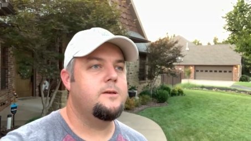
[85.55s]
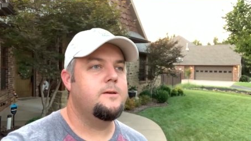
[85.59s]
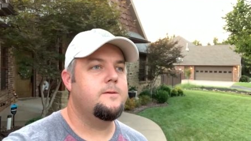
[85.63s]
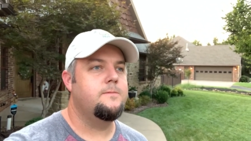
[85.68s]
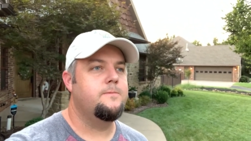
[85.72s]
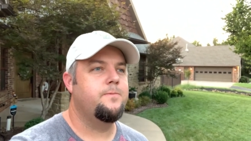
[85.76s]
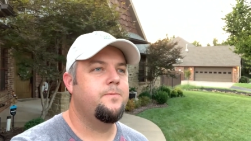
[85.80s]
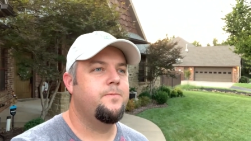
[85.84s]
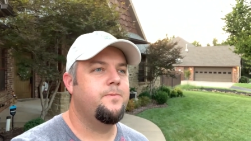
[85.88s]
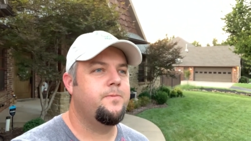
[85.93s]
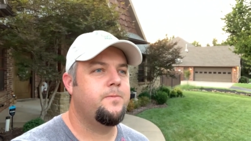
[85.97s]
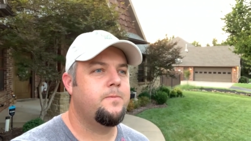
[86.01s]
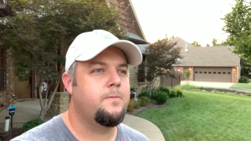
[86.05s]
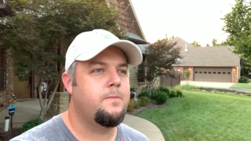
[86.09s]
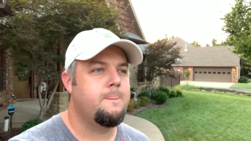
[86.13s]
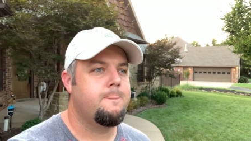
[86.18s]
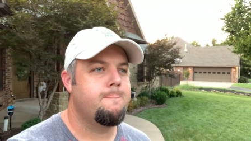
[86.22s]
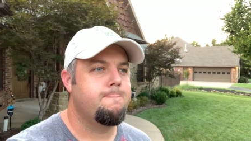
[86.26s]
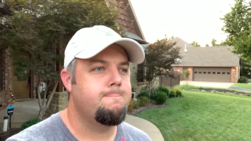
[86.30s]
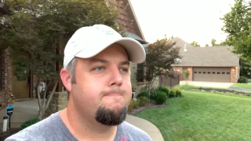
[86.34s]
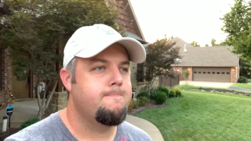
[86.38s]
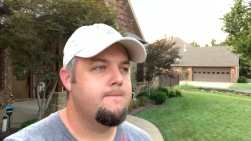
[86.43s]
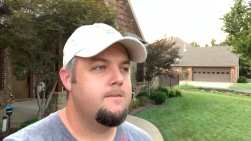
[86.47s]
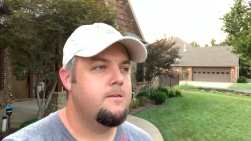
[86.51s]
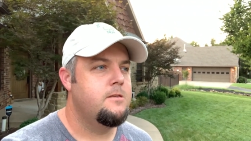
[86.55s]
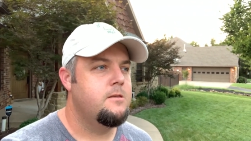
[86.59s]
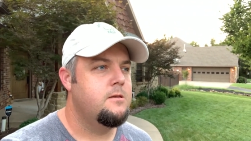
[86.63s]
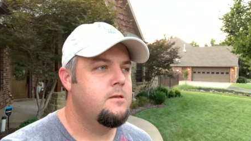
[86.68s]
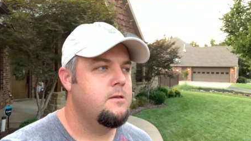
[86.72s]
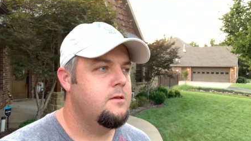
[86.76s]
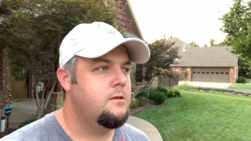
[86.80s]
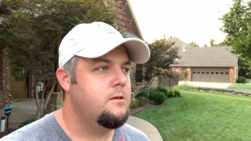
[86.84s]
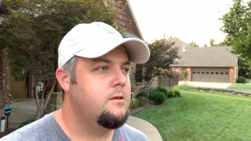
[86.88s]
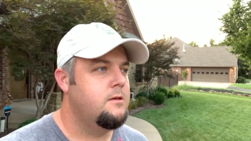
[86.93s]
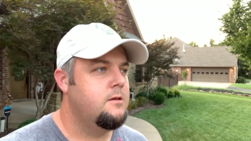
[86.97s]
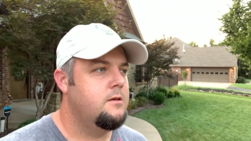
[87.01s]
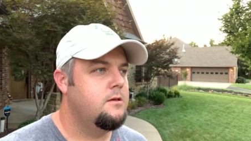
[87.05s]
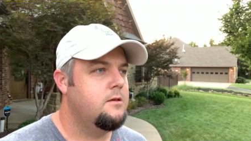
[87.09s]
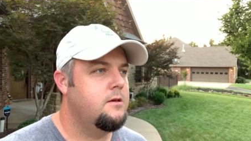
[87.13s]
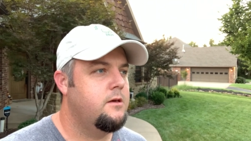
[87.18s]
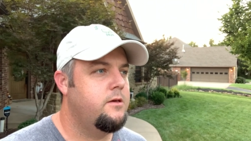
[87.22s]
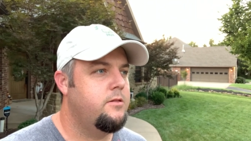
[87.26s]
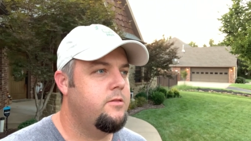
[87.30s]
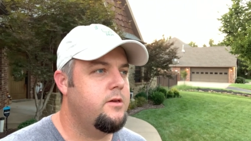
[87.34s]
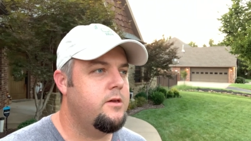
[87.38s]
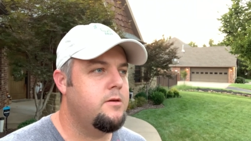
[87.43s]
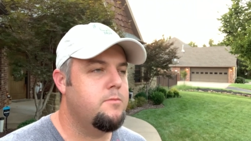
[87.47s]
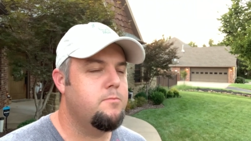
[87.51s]
I
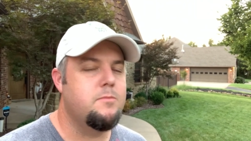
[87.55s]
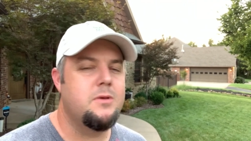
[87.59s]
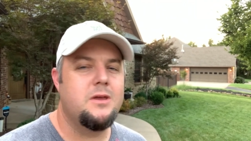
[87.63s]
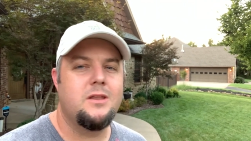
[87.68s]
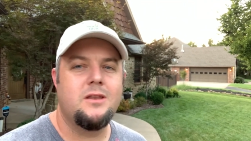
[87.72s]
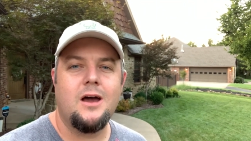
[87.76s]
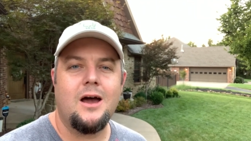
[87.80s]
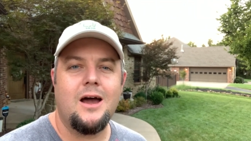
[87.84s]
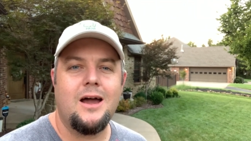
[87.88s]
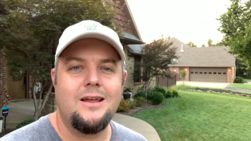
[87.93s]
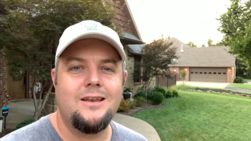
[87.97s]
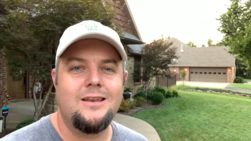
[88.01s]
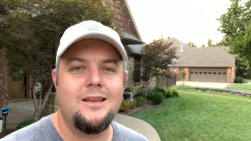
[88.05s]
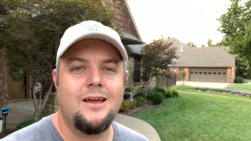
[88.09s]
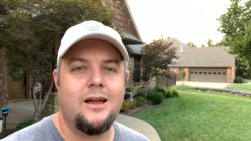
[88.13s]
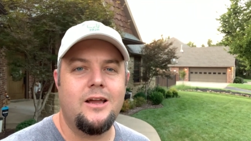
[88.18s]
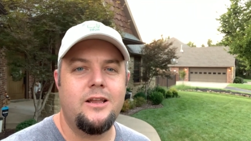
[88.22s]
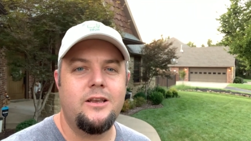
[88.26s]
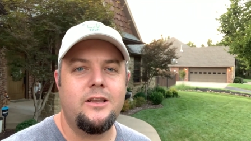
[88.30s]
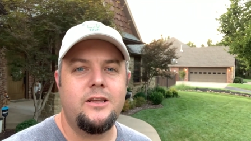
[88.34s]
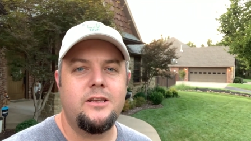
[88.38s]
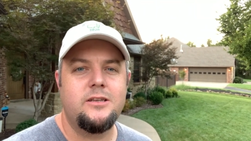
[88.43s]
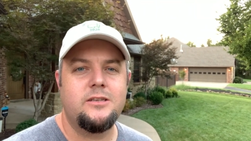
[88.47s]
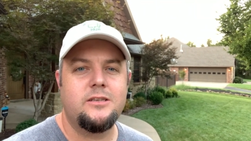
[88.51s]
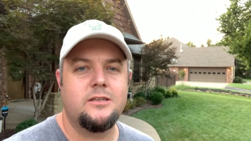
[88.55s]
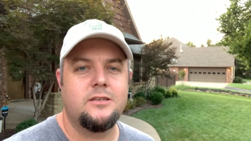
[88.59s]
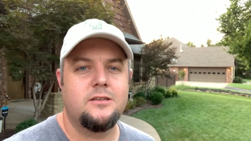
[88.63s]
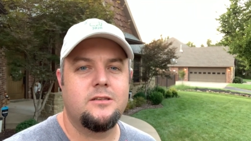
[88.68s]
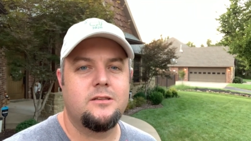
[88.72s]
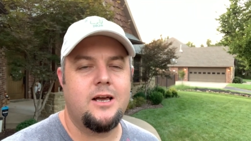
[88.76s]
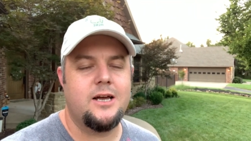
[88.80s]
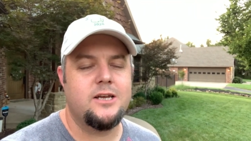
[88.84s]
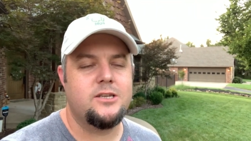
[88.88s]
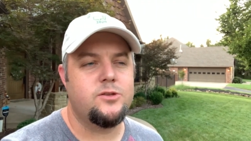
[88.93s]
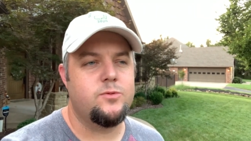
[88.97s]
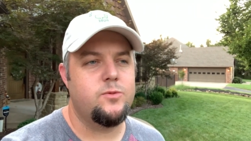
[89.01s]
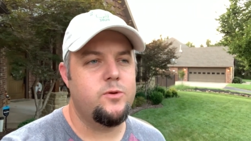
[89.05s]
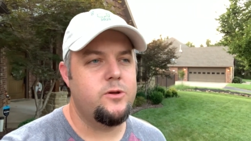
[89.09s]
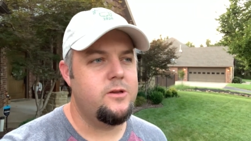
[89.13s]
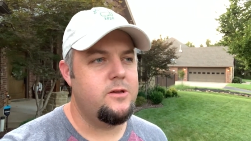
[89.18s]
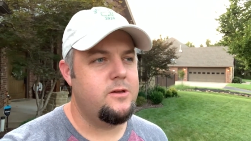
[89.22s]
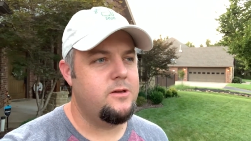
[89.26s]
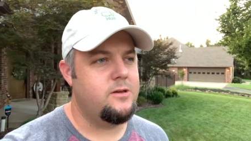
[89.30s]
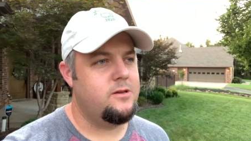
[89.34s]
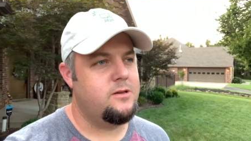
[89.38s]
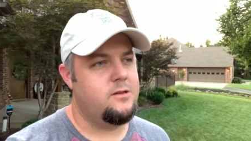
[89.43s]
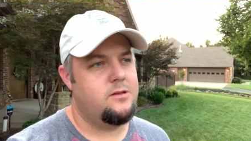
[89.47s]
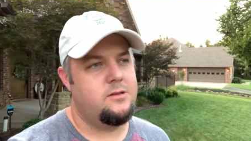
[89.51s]
think mid to high 90s last week.